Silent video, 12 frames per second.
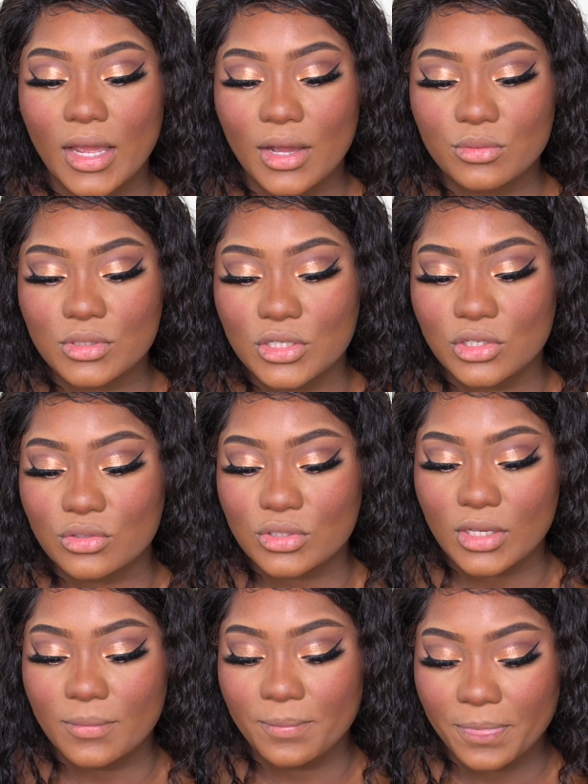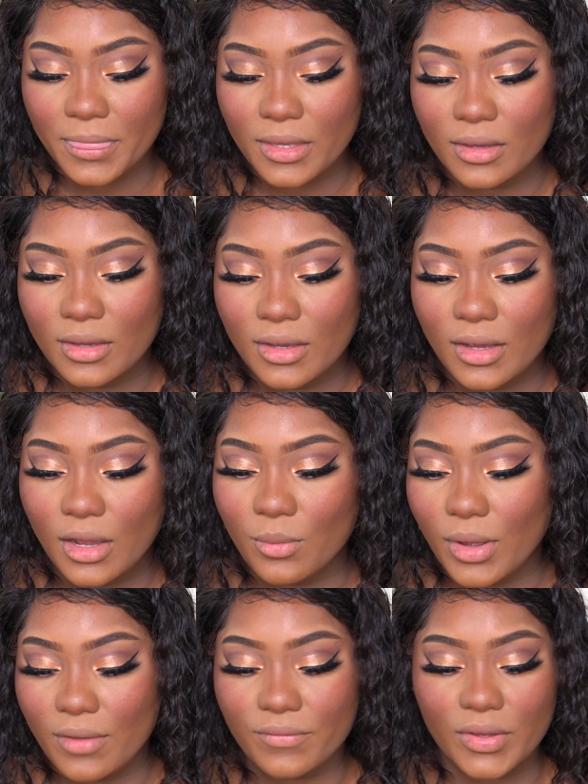how to use it.
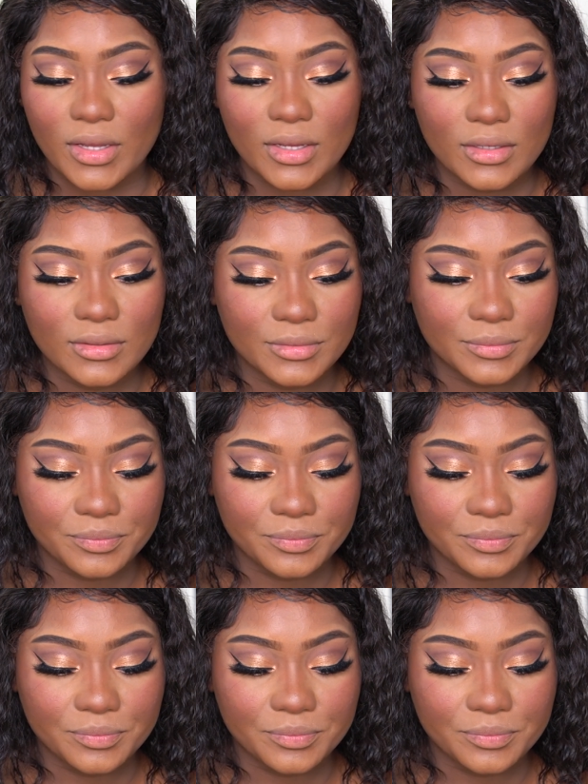However,